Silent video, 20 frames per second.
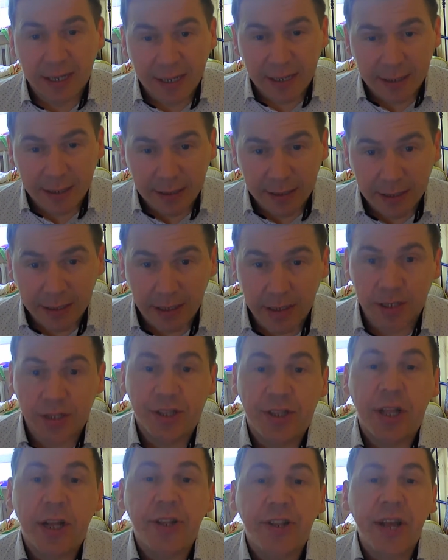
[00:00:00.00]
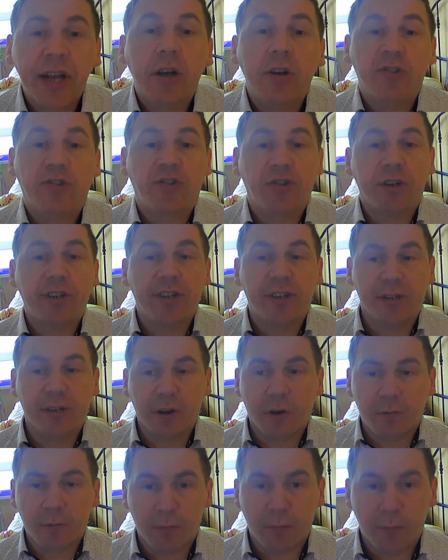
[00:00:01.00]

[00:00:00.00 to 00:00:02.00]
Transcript: deconstructing of